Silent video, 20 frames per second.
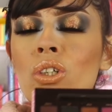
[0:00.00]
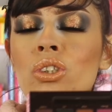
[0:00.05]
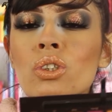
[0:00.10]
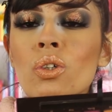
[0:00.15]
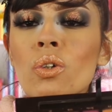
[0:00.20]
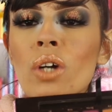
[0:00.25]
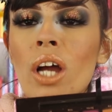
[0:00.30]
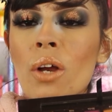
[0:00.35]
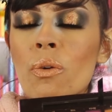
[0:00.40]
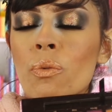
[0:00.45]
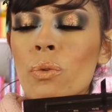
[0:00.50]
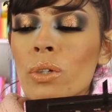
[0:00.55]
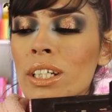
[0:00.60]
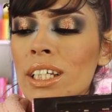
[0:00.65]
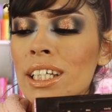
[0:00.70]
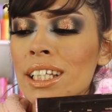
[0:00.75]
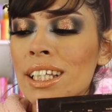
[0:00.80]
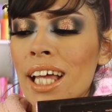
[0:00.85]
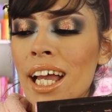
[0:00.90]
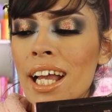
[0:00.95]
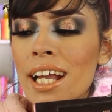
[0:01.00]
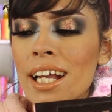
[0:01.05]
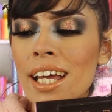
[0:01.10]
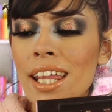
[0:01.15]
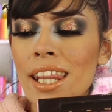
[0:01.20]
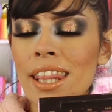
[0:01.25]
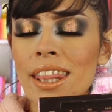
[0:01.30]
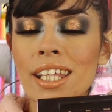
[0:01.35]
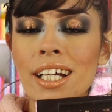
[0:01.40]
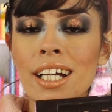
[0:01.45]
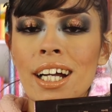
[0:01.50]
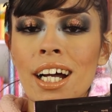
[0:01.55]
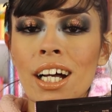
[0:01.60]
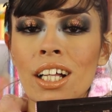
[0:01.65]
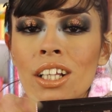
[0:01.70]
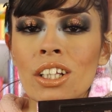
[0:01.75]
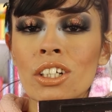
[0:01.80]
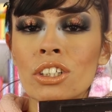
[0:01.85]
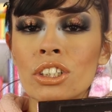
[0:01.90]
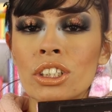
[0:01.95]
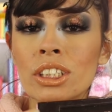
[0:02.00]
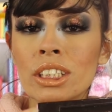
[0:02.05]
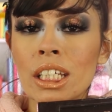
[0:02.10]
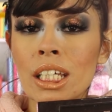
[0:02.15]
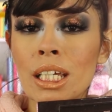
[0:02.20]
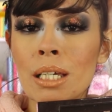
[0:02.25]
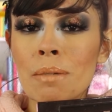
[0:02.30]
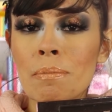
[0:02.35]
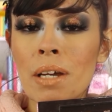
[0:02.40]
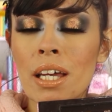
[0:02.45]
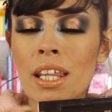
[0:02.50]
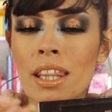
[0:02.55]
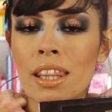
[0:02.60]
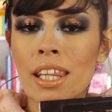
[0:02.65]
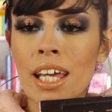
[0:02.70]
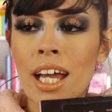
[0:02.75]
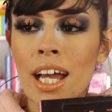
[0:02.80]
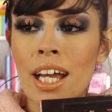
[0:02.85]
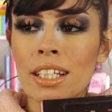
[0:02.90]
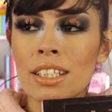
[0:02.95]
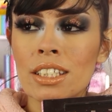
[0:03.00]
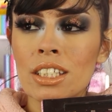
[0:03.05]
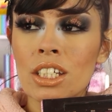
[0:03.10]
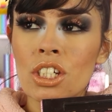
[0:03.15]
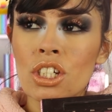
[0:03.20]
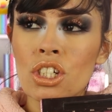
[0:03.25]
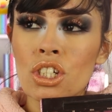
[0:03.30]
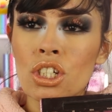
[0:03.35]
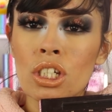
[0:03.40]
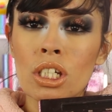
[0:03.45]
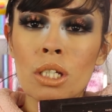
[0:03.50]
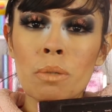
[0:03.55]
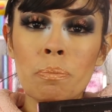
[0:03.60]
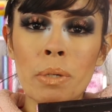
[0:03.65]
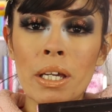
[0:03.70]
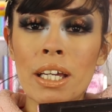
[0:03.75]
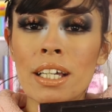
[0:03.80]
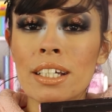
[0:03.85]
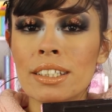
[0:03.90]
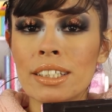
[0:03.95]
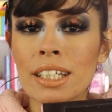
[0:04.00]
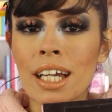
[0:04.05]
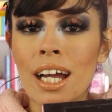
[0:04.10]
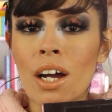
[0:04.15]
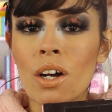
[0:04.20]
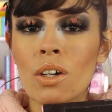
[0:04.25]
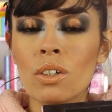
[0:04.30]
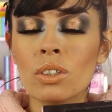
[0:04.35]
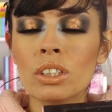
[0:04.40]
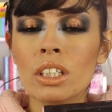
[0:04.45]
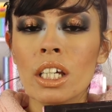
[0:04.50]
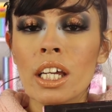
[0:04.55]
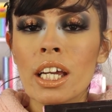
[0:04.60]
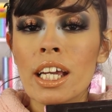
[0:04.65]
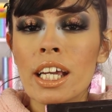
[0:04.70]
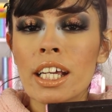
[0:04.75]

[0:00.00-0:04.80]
Also, I really like the color scheme that she picked out.